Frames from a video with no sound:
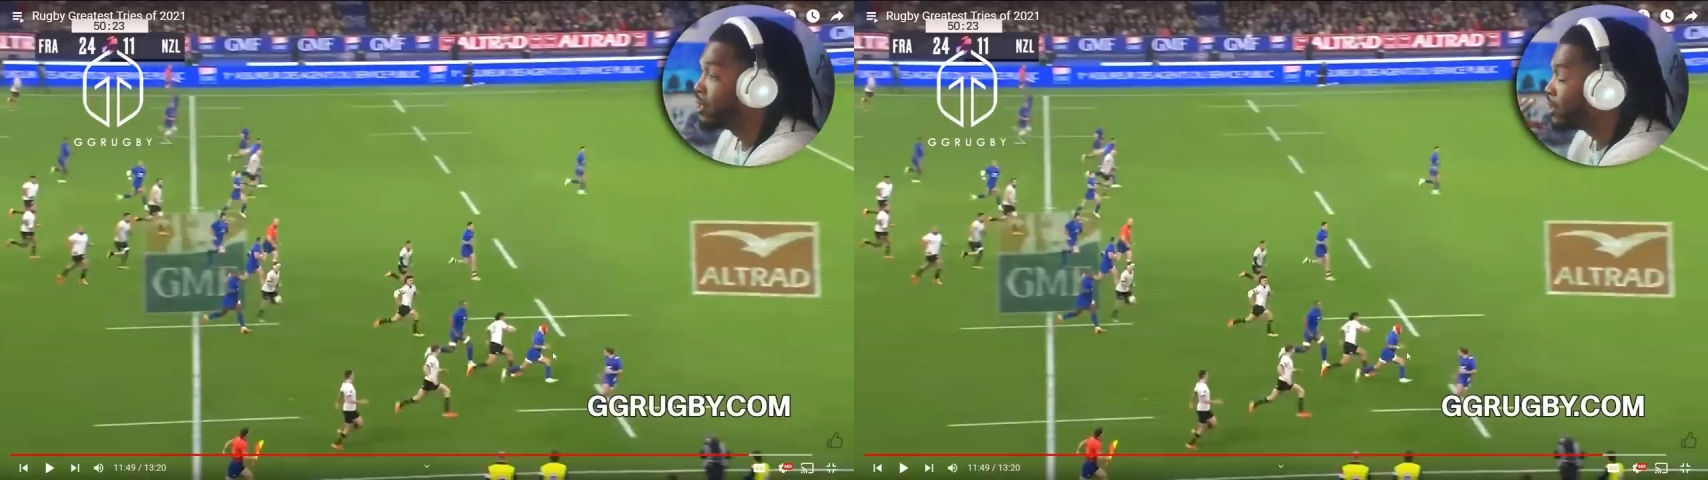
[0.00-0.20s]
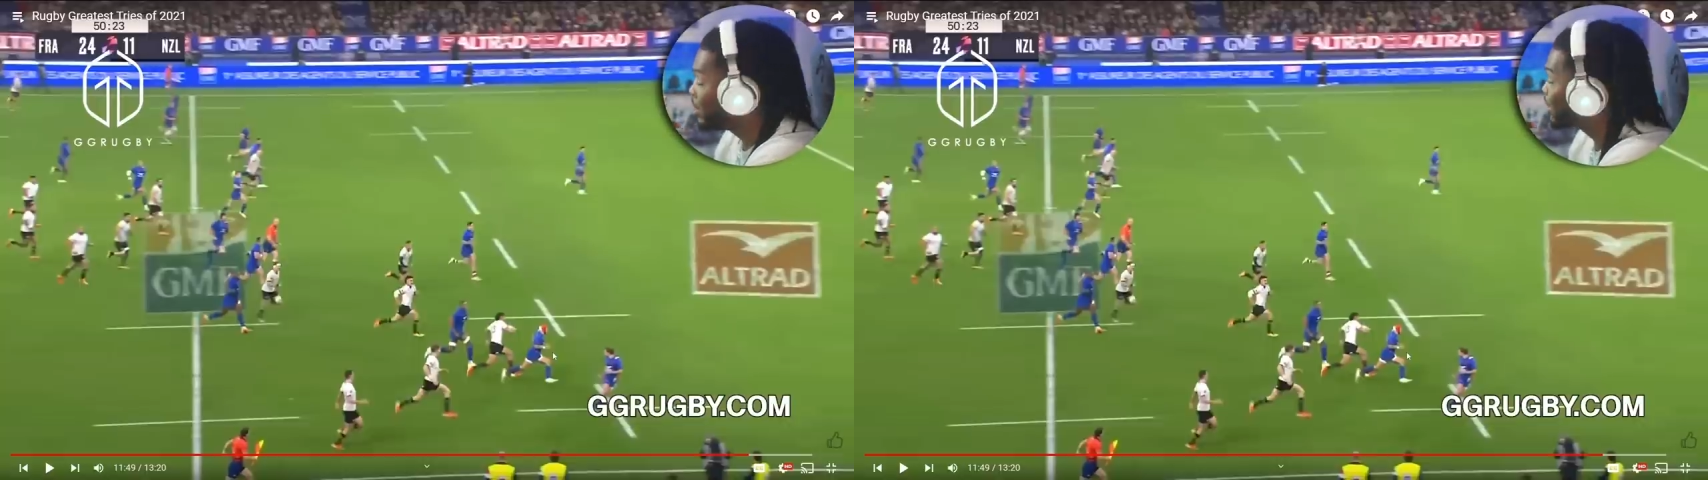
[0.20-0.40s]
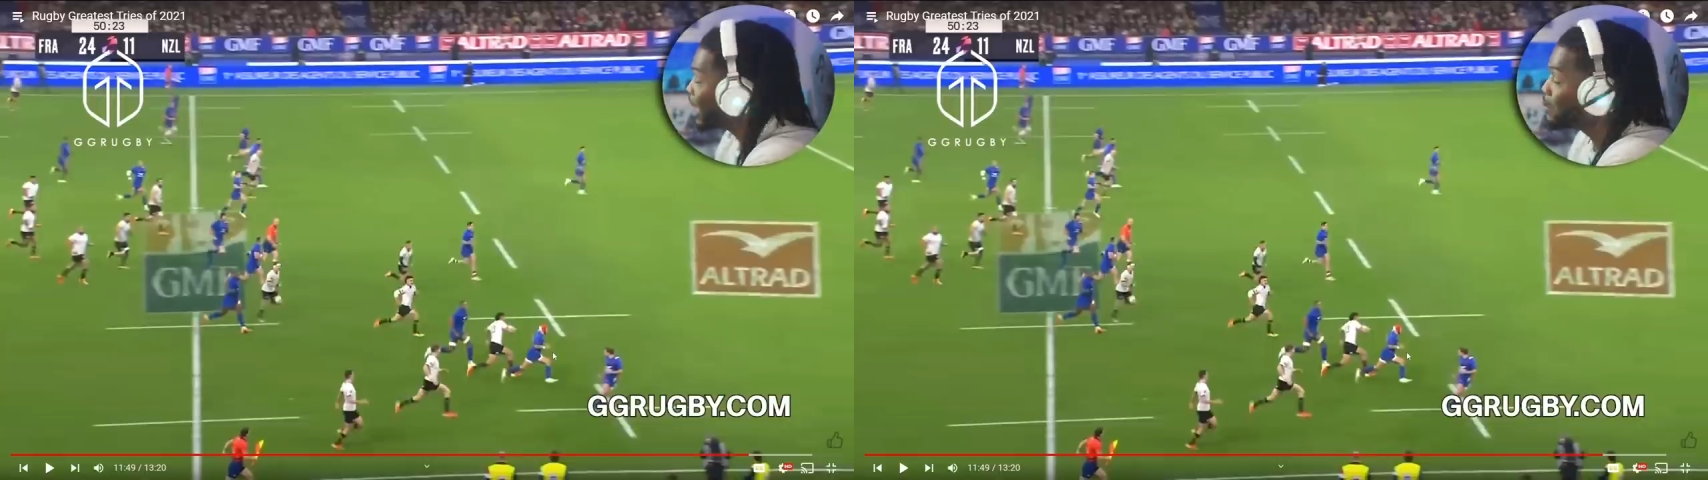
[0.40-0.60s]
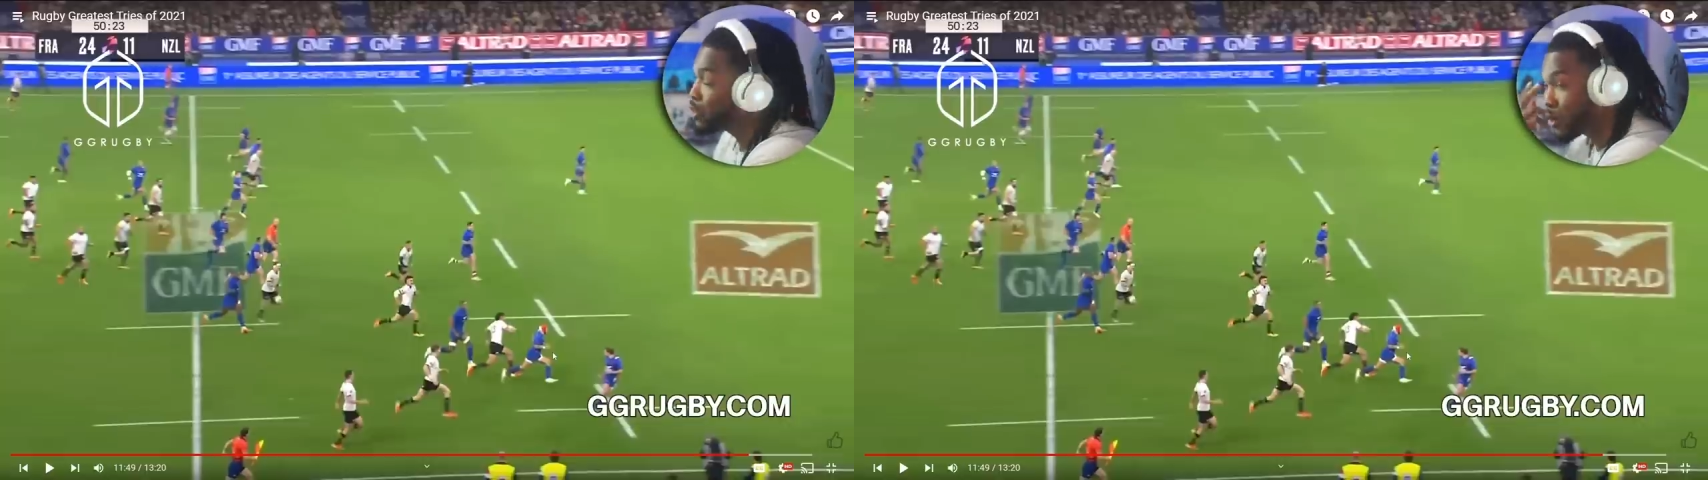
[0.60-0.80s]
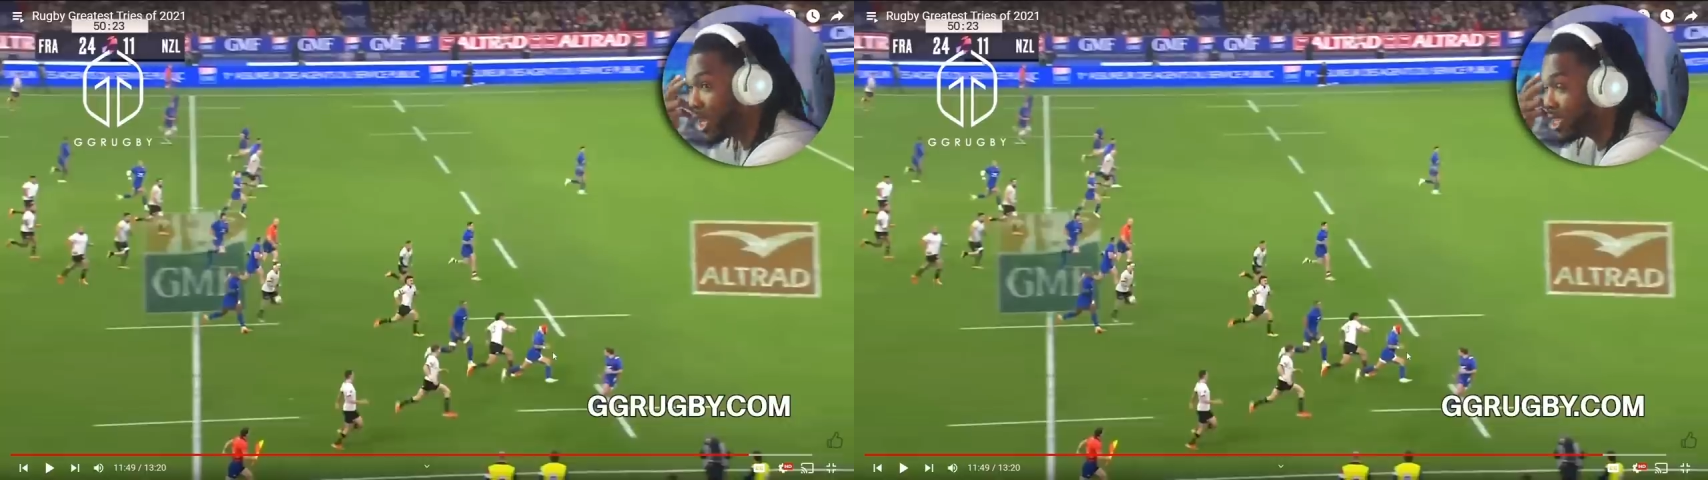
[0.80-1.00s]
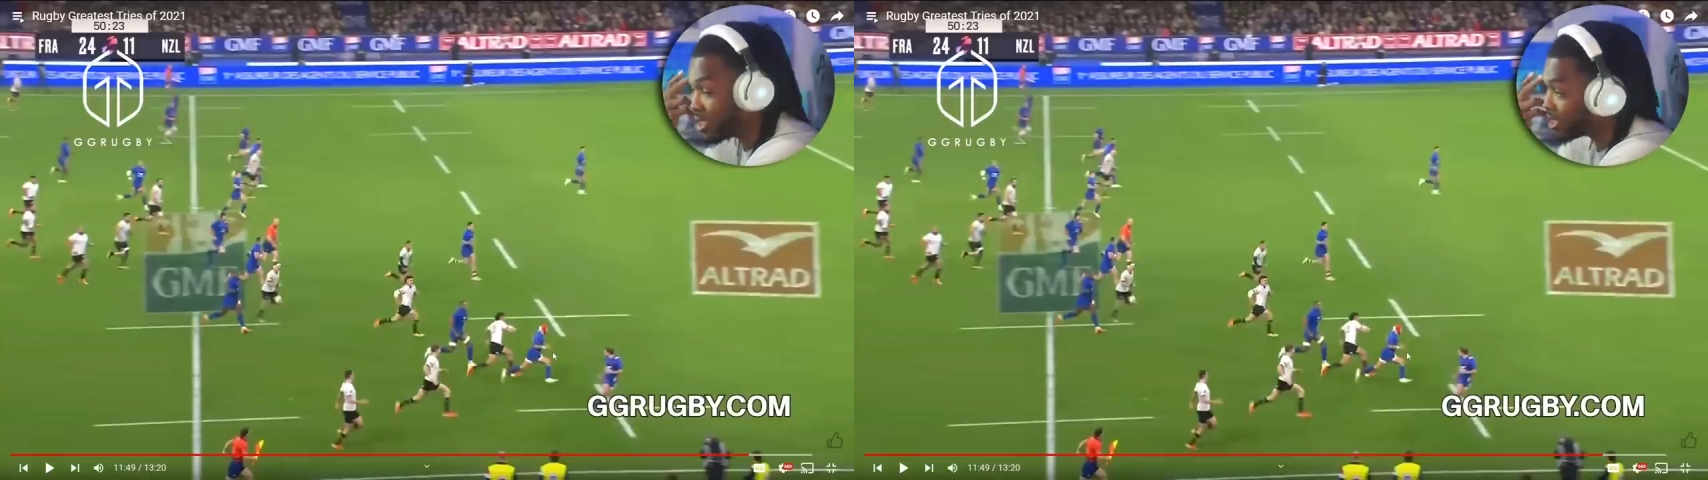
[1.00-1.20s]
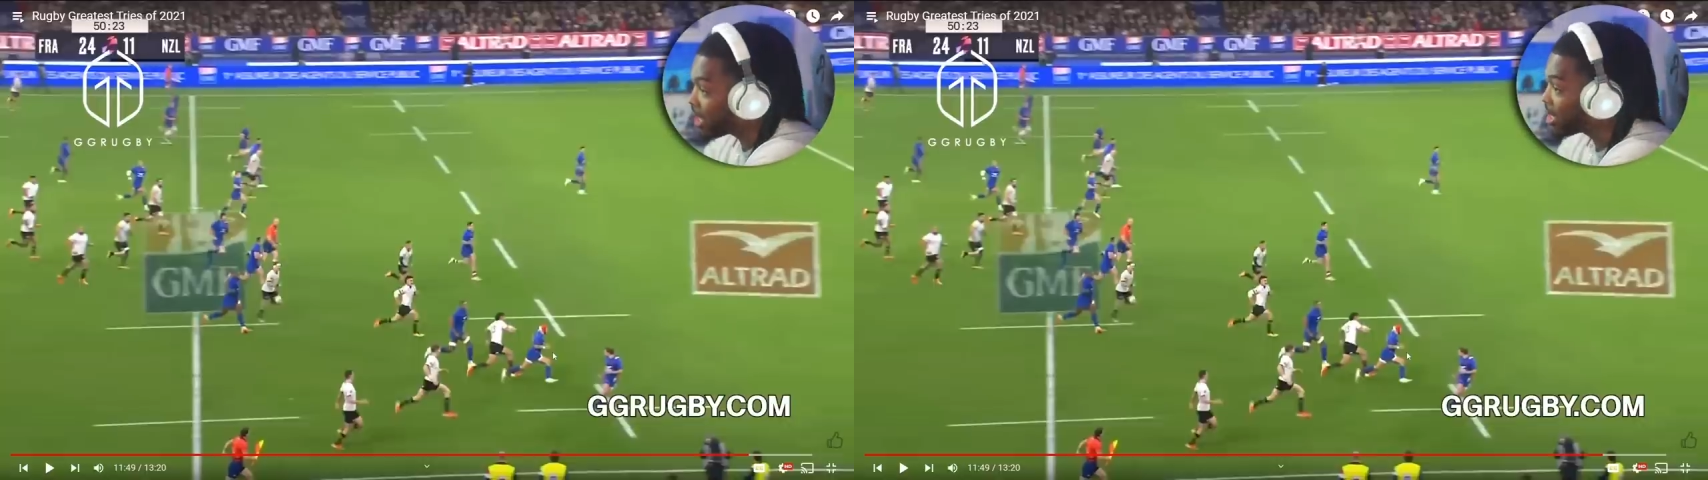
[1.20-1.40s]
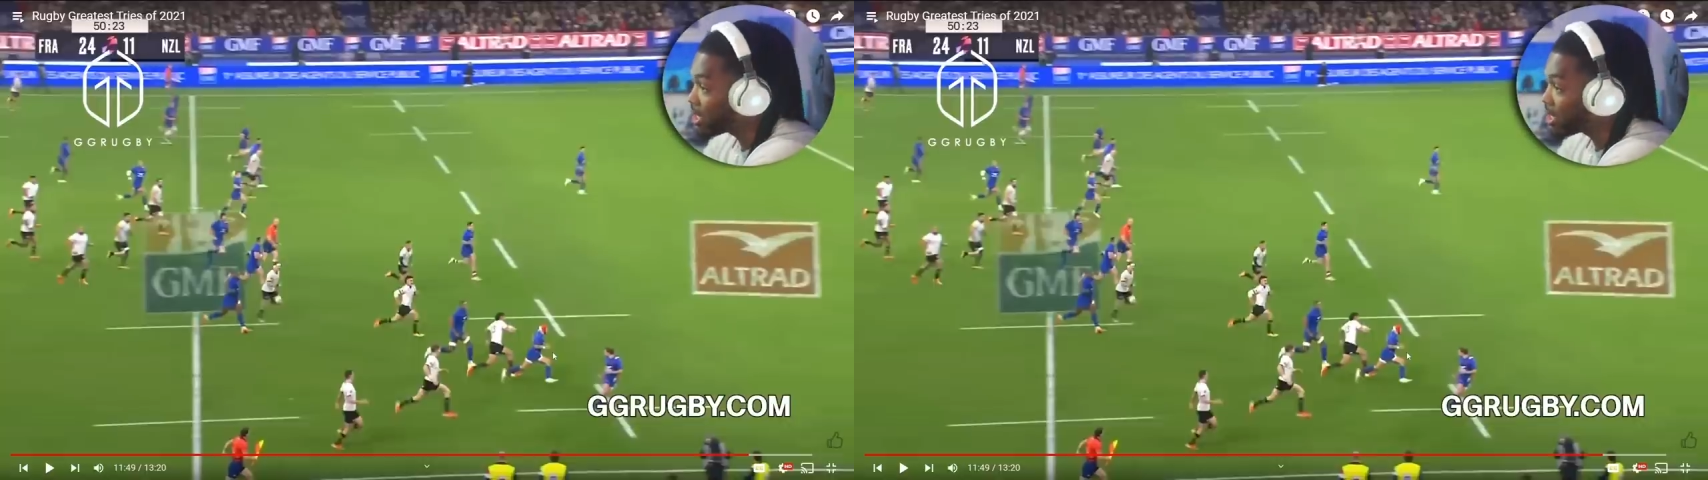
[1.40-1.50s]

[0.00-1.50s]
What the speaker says: This game is crazy. Like,